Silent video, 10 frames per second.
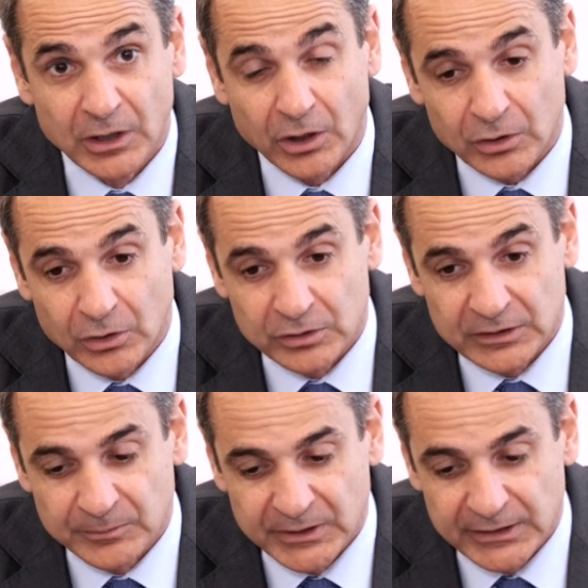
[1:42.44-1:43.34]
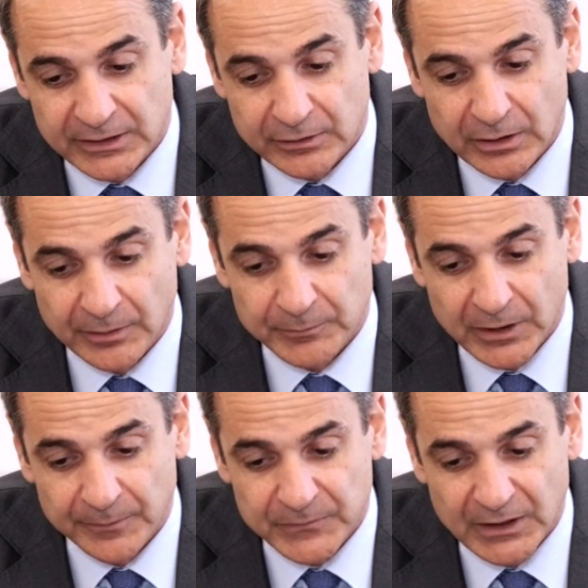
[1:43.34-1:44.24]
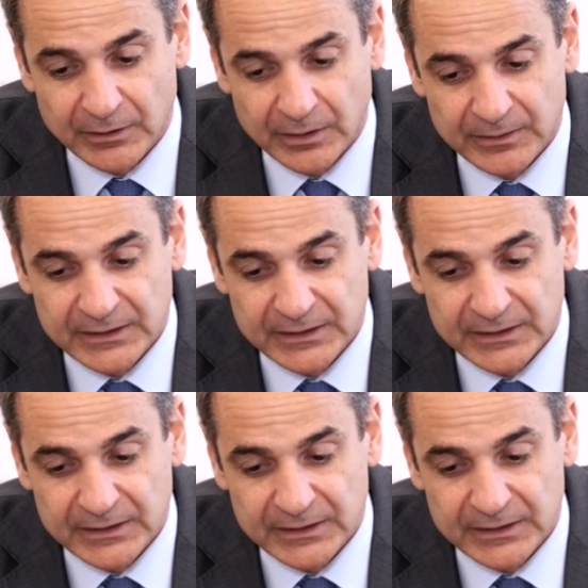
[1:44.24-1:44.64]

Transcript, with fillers: are contemplating um, um, uh,